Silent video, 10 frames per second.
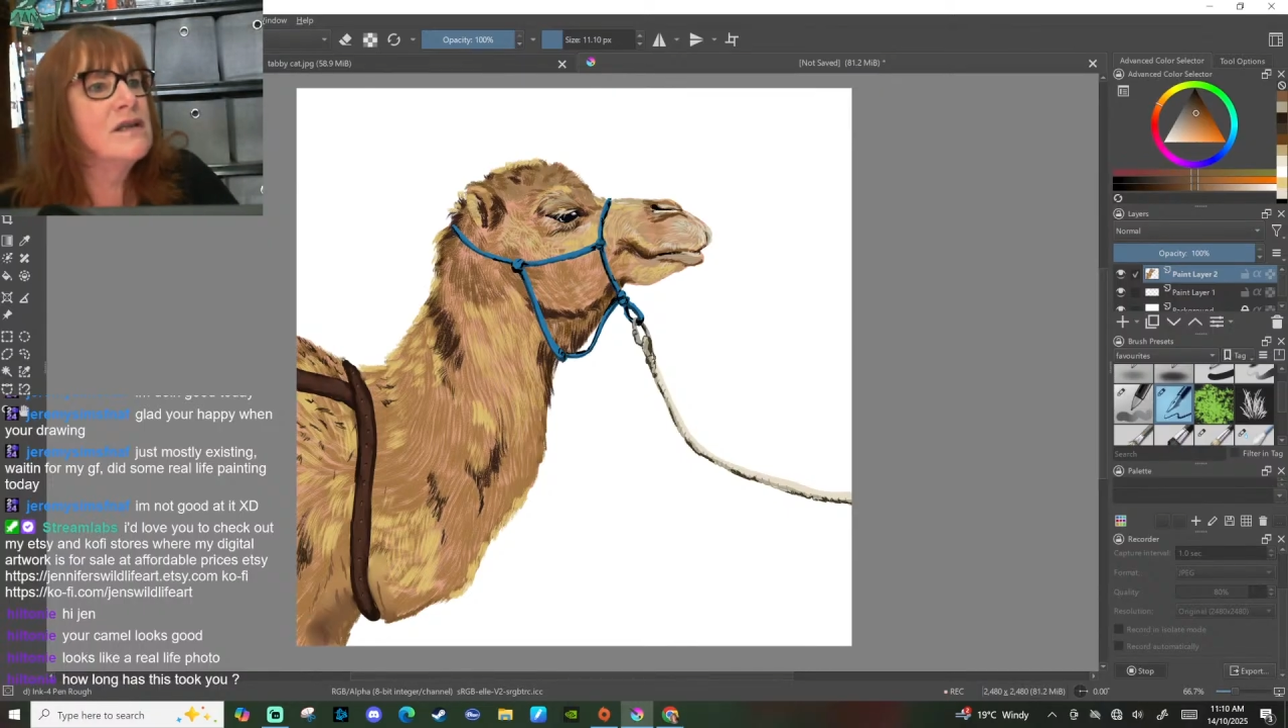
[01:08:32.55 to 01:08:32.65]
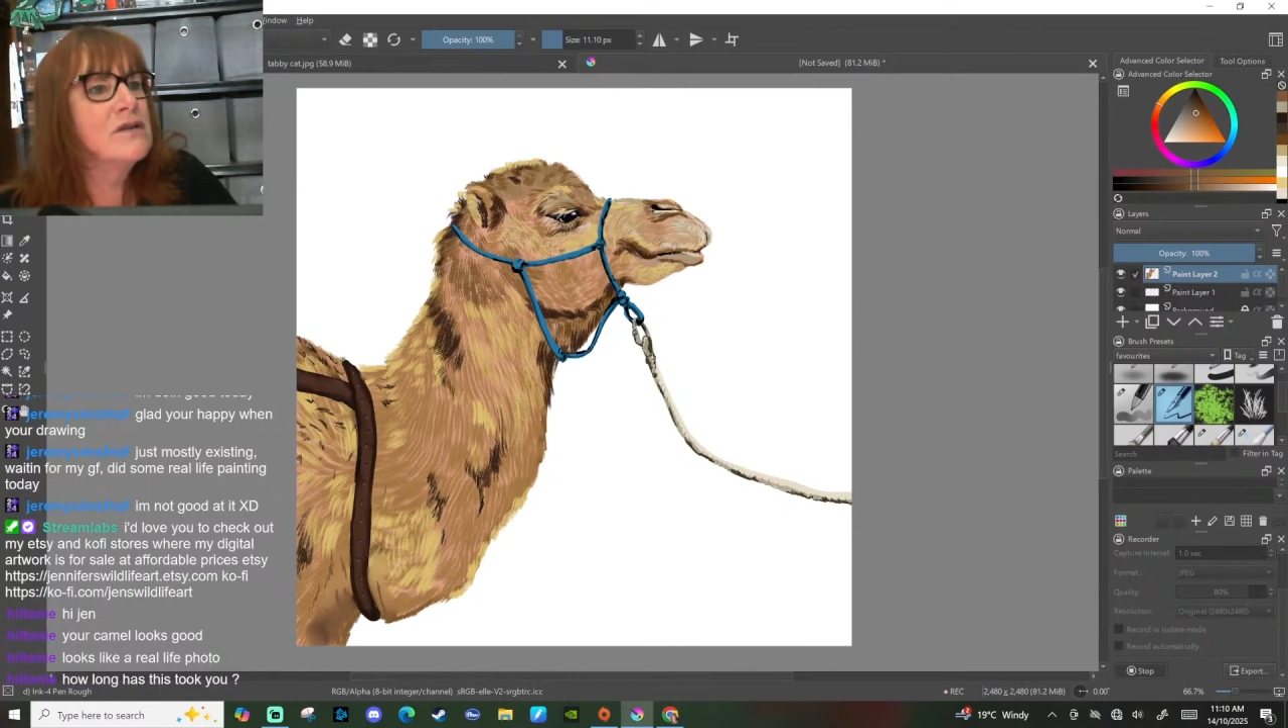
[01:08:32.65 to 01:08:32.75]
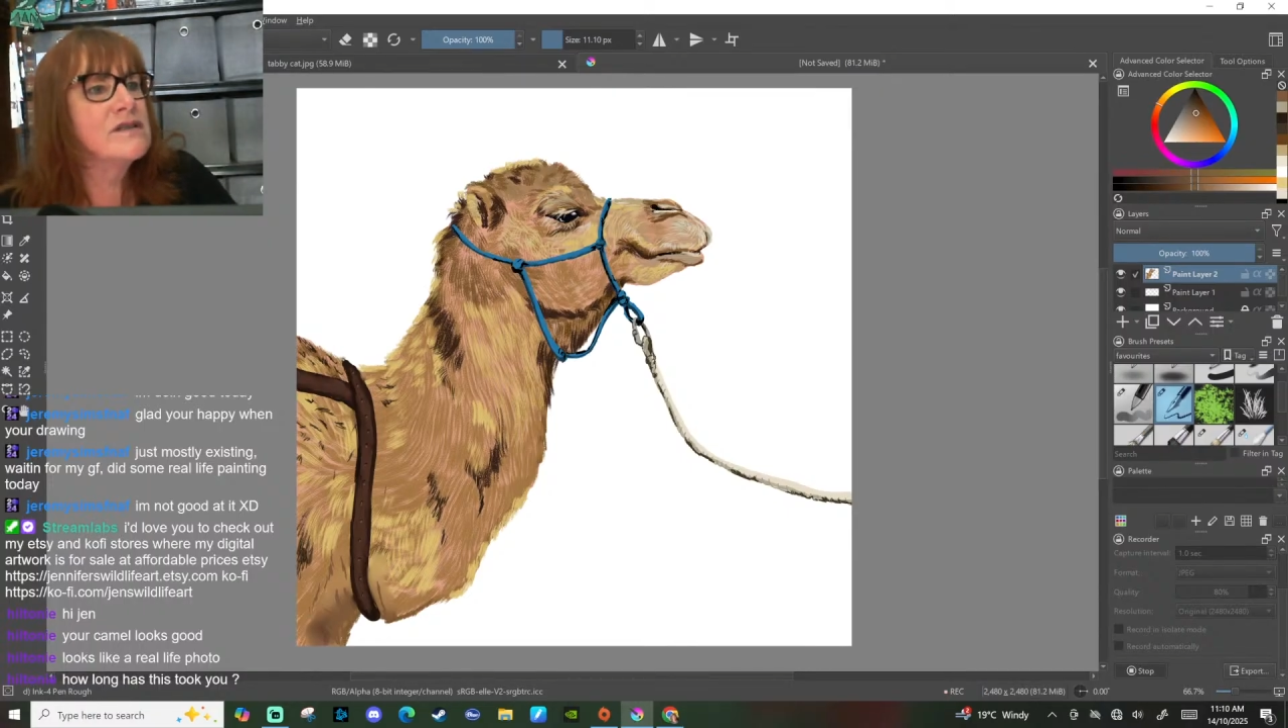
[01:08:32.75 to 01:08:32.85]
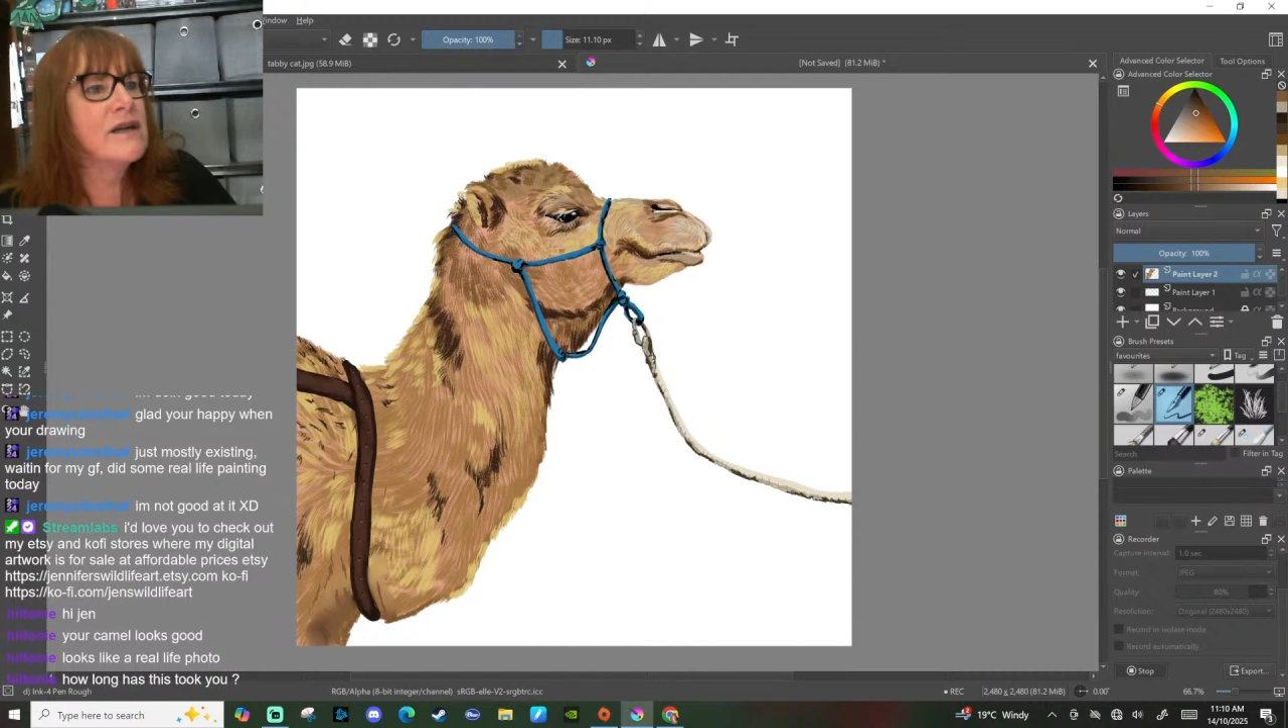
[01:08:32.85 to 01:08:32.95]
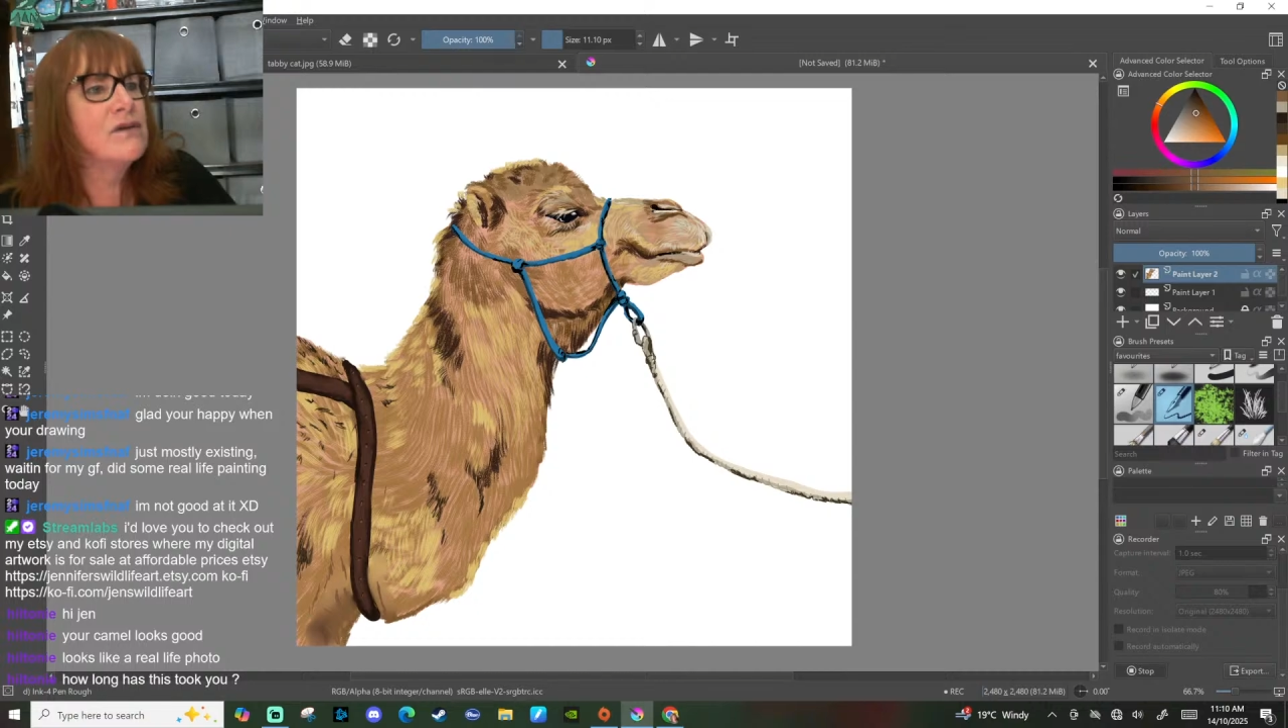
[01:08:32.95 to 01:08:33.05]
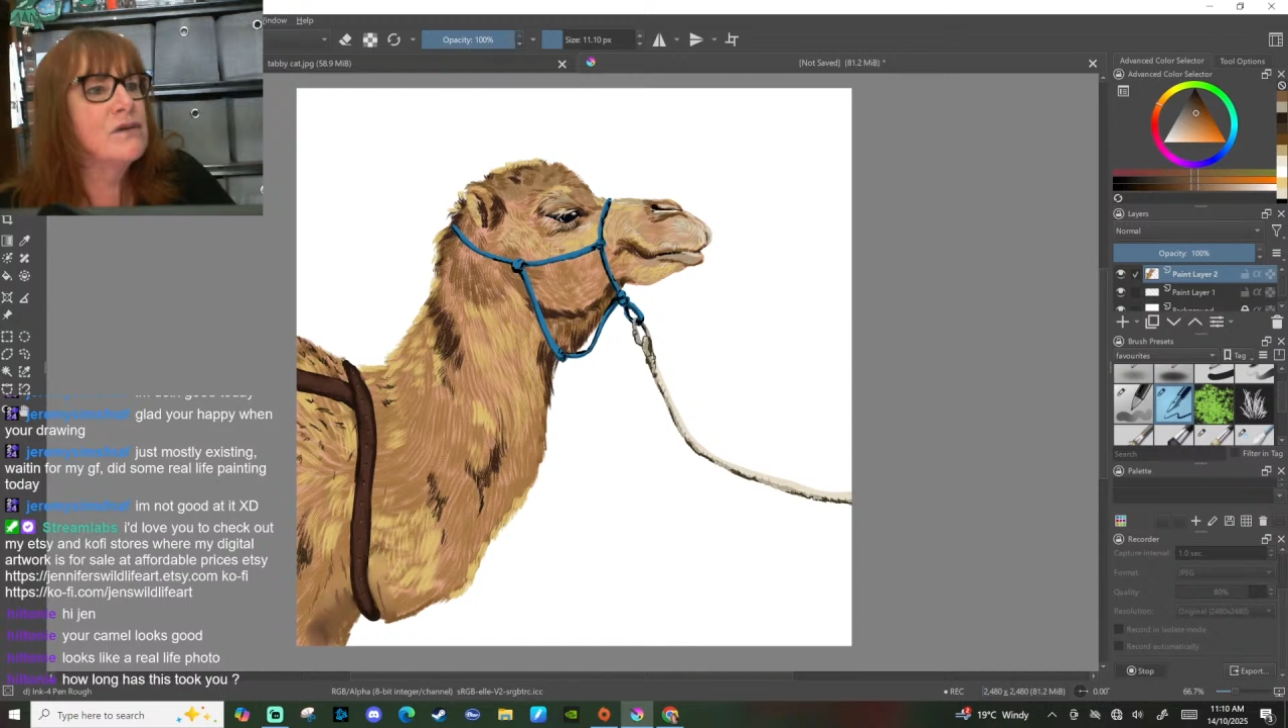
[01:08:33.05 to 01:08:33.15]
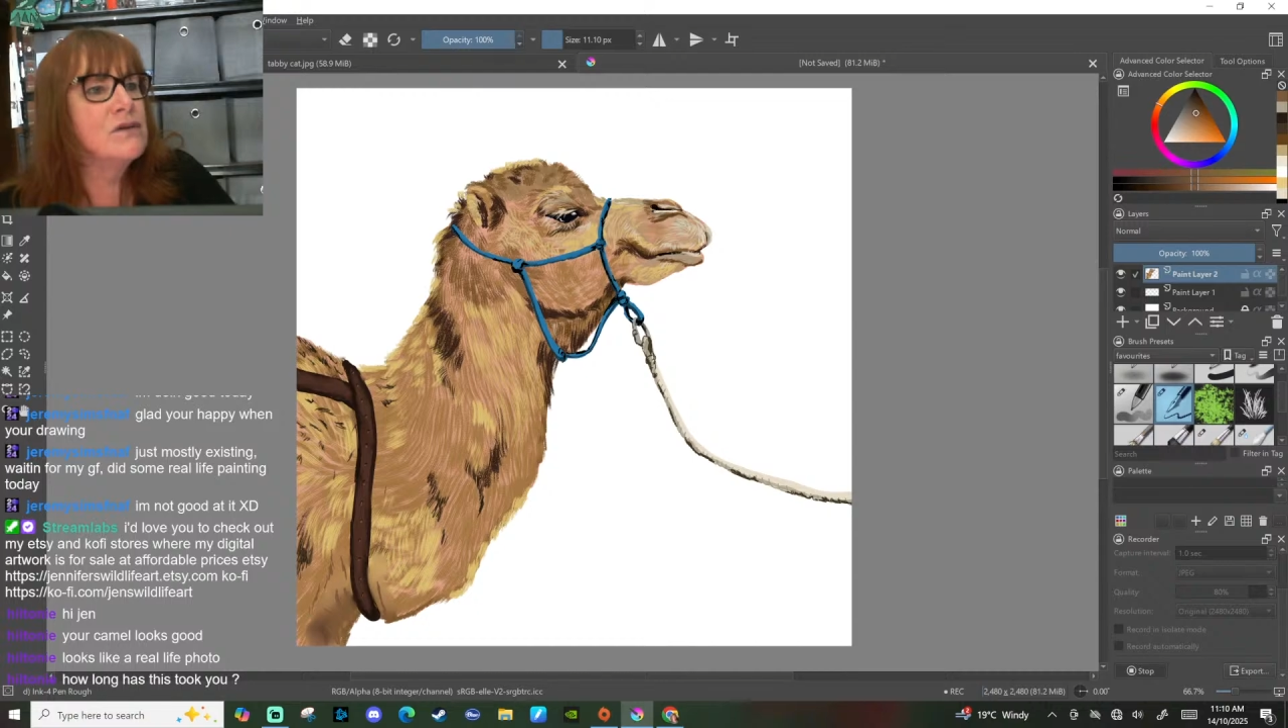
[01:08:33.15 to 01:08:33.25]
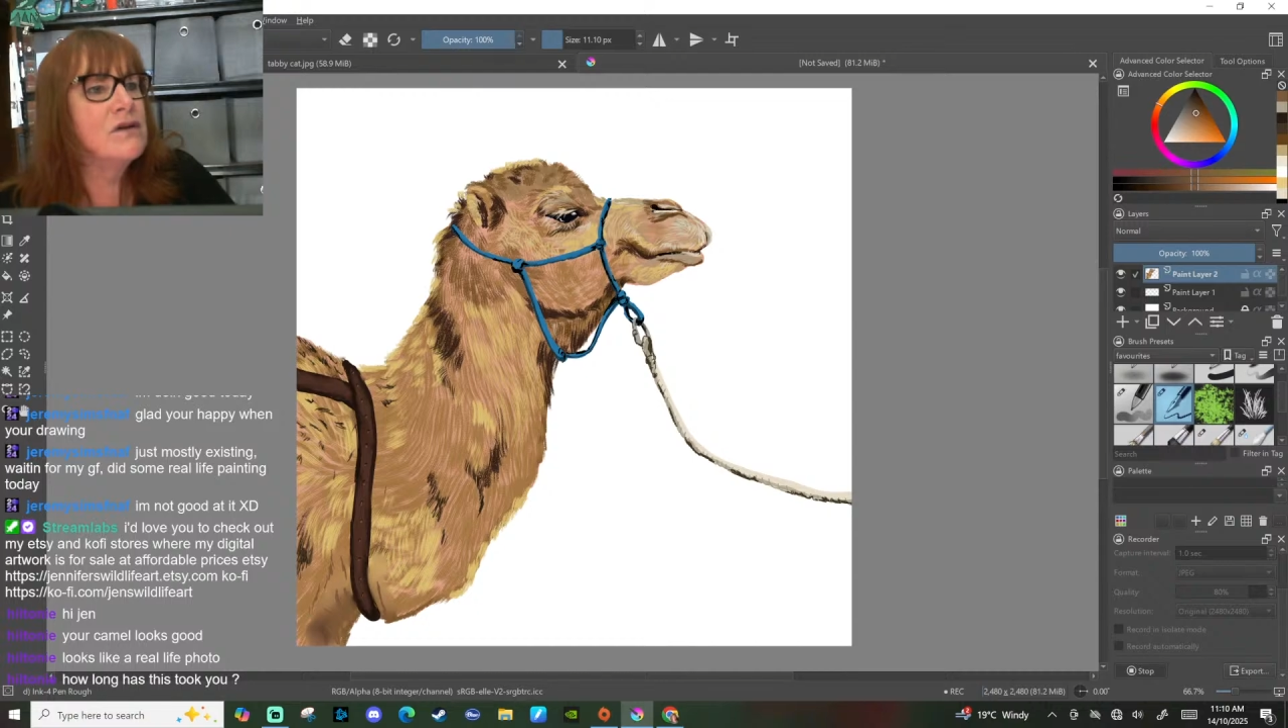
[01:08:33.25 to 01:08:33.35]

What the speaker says: It looks like a real